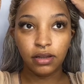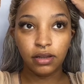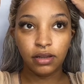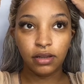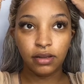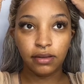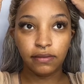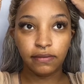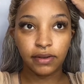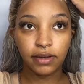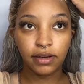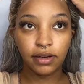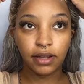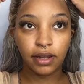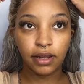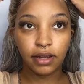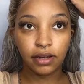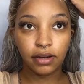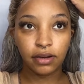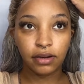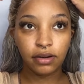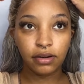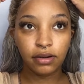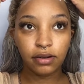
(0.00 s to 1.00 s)
even
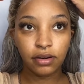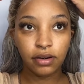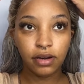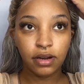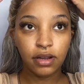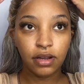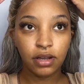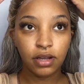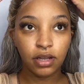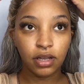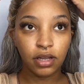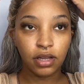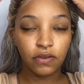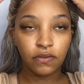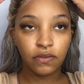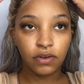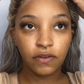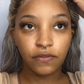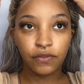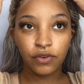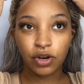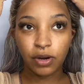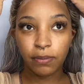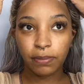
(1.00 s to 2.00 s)
layer even
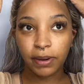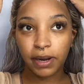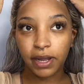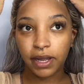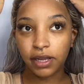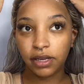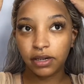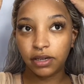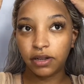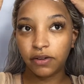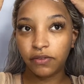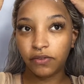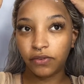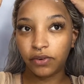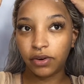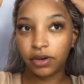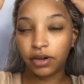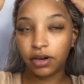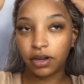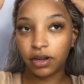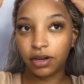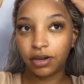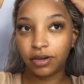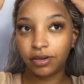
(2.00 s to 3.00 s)
if you're applying
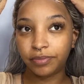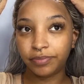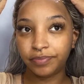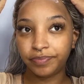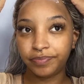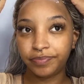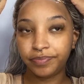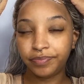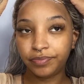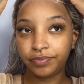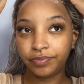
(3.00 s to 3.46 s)
different um,